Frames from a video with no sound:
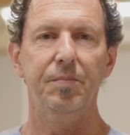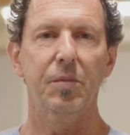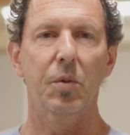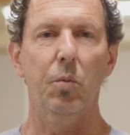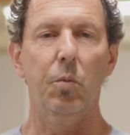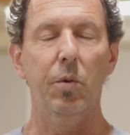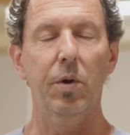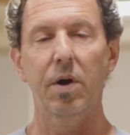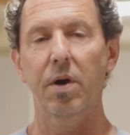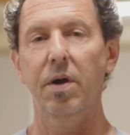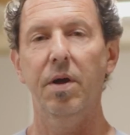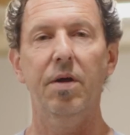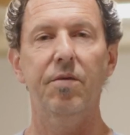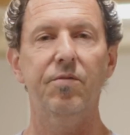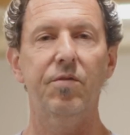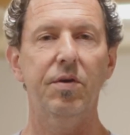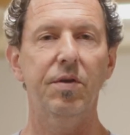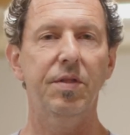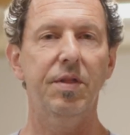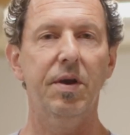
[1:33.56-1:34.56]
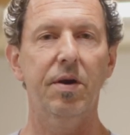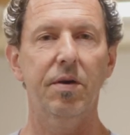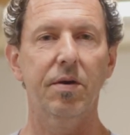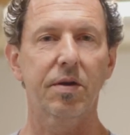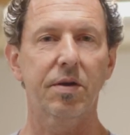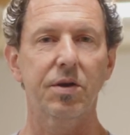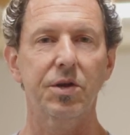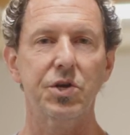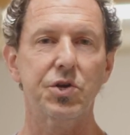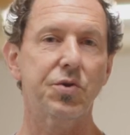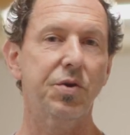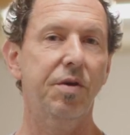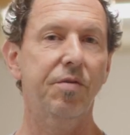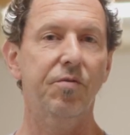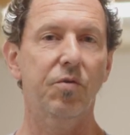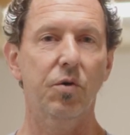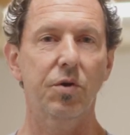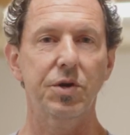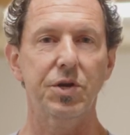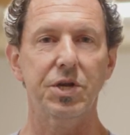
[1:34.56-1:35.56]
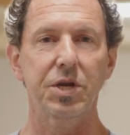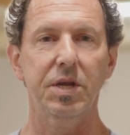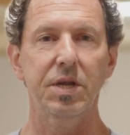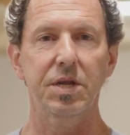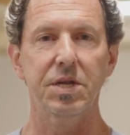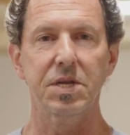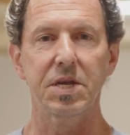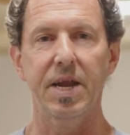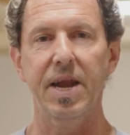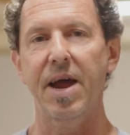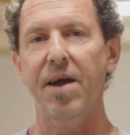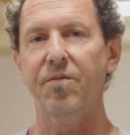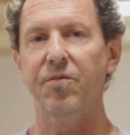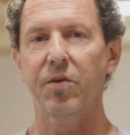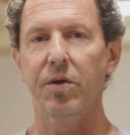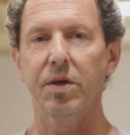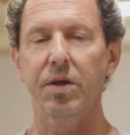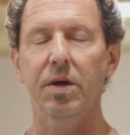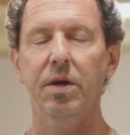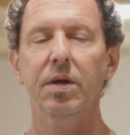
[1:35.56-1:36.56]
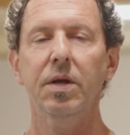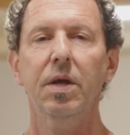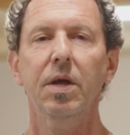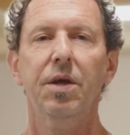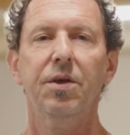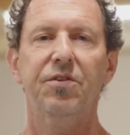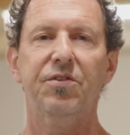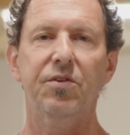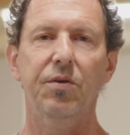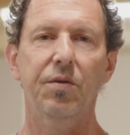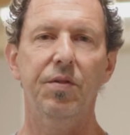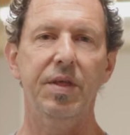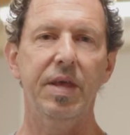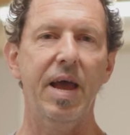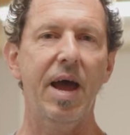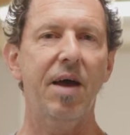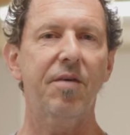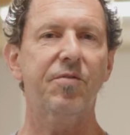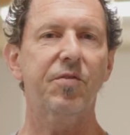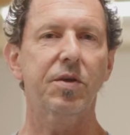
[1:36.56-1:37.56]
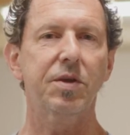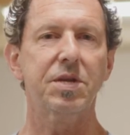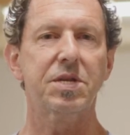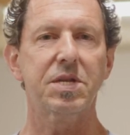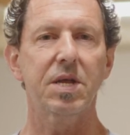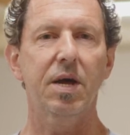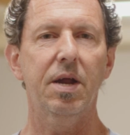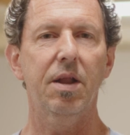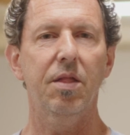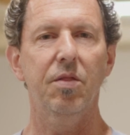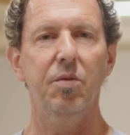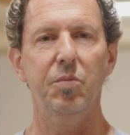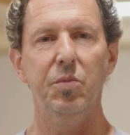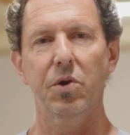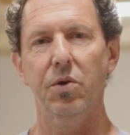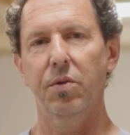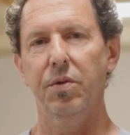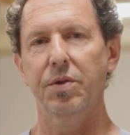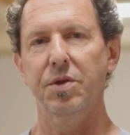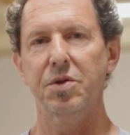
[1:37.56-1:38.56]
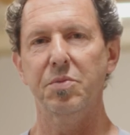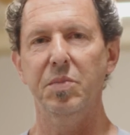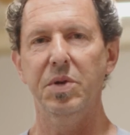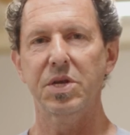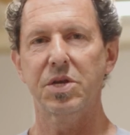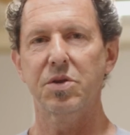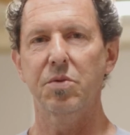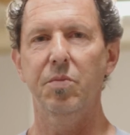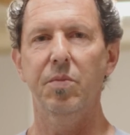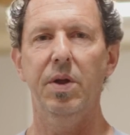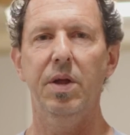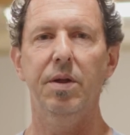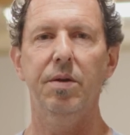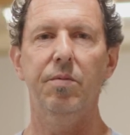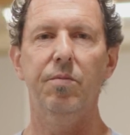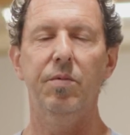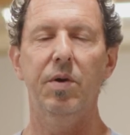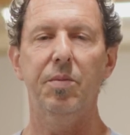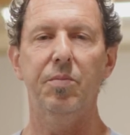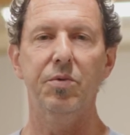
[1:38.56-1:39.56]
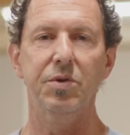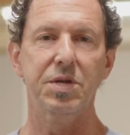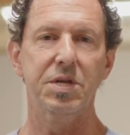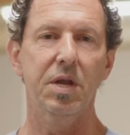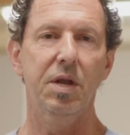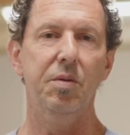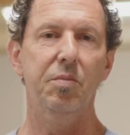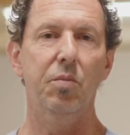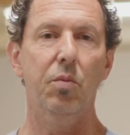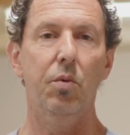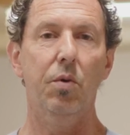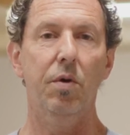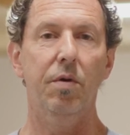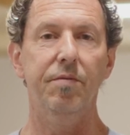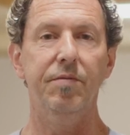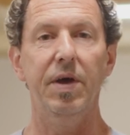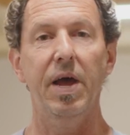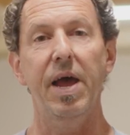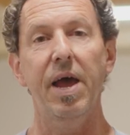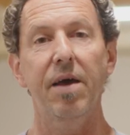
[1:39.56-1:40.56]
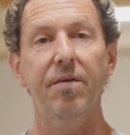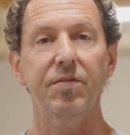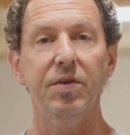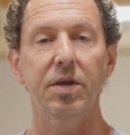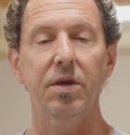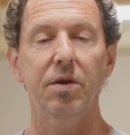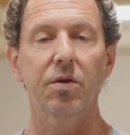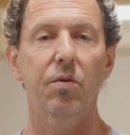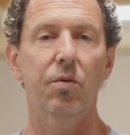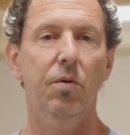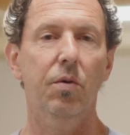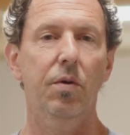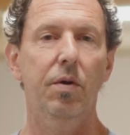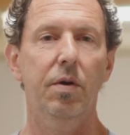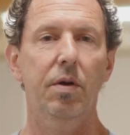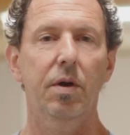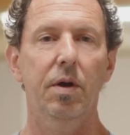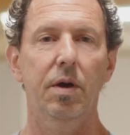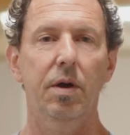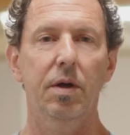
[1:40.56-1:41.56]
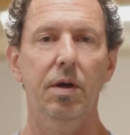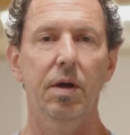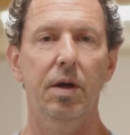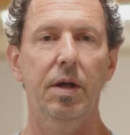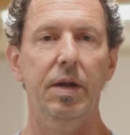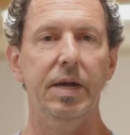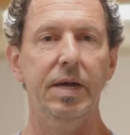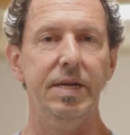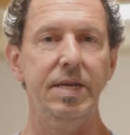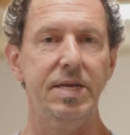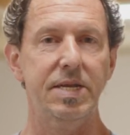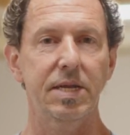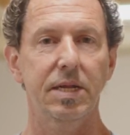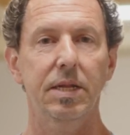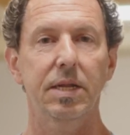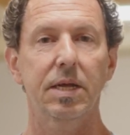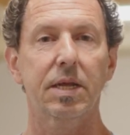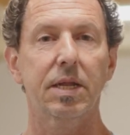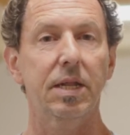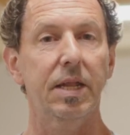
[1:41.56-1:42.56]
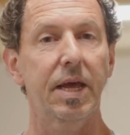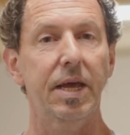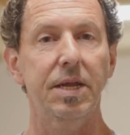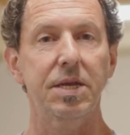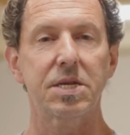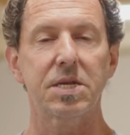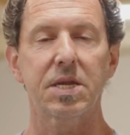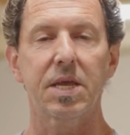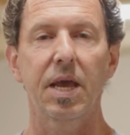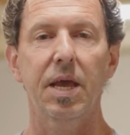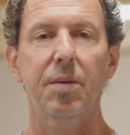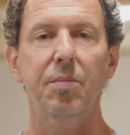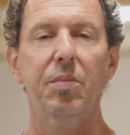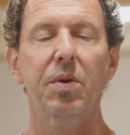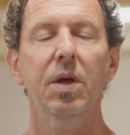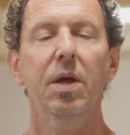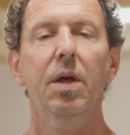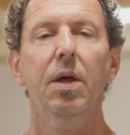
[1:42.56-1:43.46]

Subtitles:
wherever their country of origin is in Africa. So the Africa side of the mural is meant to represent more of a heaven or an idyllic landscape.